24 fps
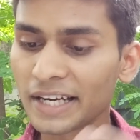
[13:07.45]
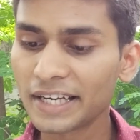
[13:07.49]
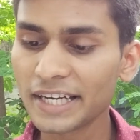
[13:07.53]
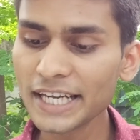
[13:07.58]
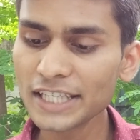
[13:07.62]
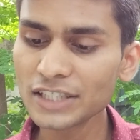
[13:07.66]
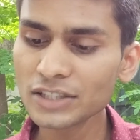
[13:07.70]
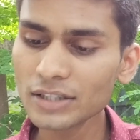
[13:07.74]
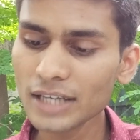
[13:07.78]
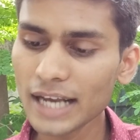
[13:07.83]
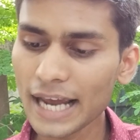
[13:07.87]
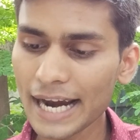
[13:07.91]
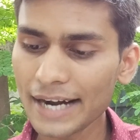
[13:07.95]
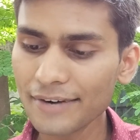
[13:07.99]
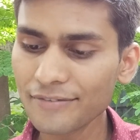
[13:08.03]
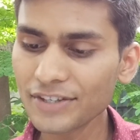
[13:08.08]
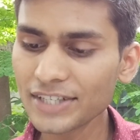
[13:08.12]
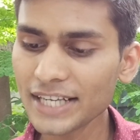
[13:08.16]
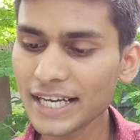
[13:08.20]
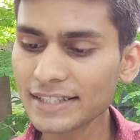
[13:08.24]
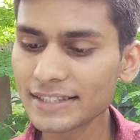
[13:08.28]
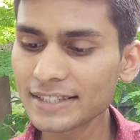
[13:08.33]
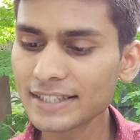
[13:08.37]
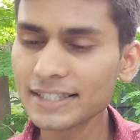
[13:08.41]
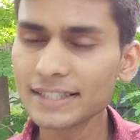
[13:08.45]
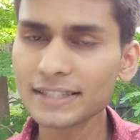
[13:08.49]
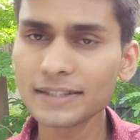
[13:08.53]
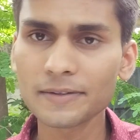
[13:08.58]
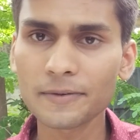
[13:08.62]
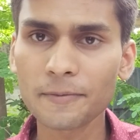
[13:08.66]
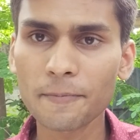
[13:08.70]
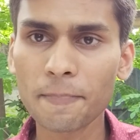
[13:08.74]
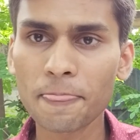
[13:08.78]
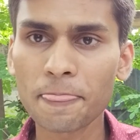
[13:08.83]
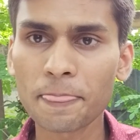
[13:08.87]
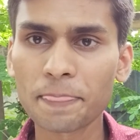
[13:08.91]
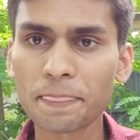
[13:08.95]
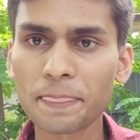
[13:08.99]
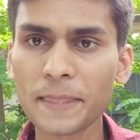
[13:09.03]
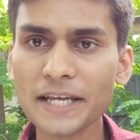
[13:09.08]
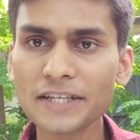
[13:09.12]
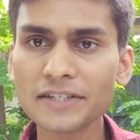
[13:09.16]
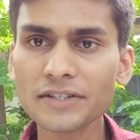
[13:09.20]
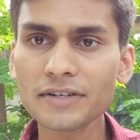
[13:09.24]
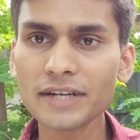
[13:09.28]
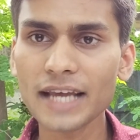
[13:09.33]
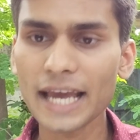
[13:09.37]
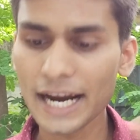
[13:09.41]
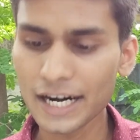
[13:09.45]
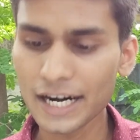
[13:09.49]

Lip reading: Nature advertises this